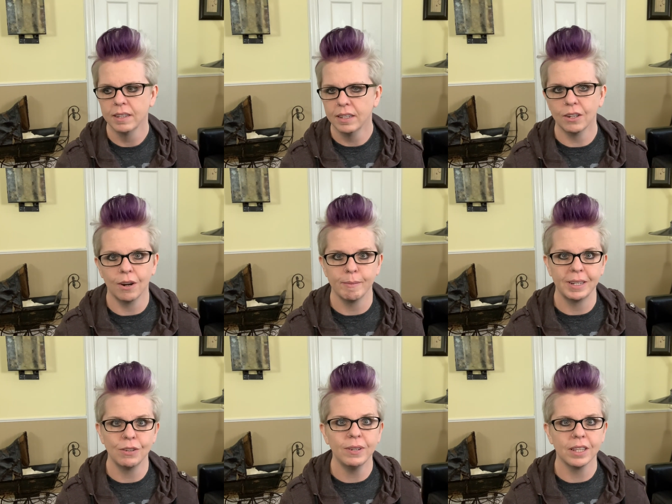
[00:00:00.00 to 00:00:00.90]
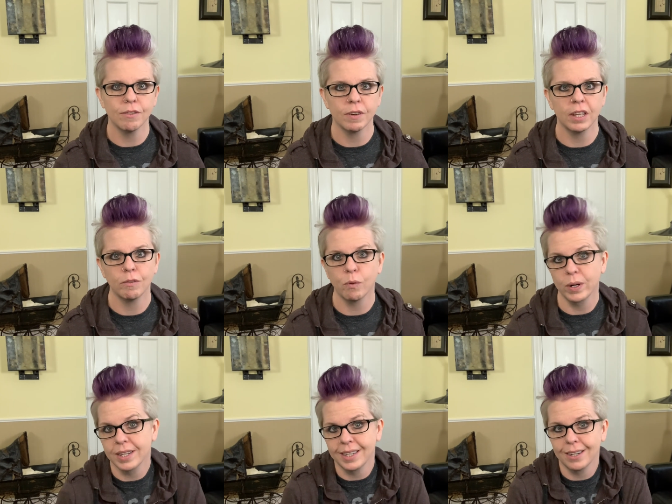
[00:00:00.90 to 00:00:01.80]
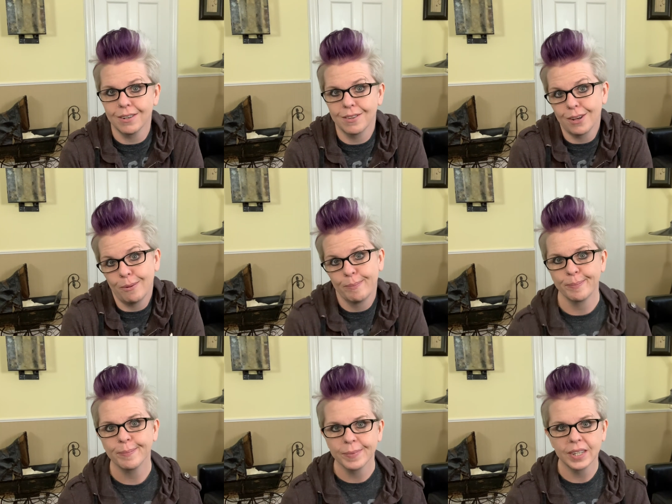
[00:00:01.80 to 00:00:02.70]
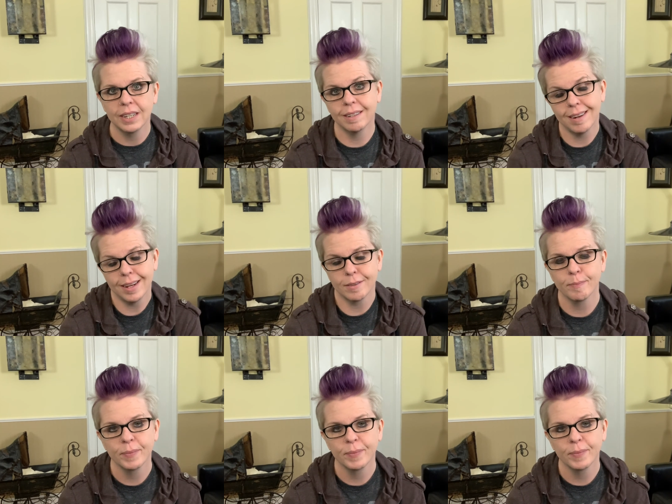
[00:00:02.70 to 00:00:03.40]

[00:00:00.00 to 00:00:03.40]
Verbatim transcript: you know, I've been doing this for like 14 years, so it's nice.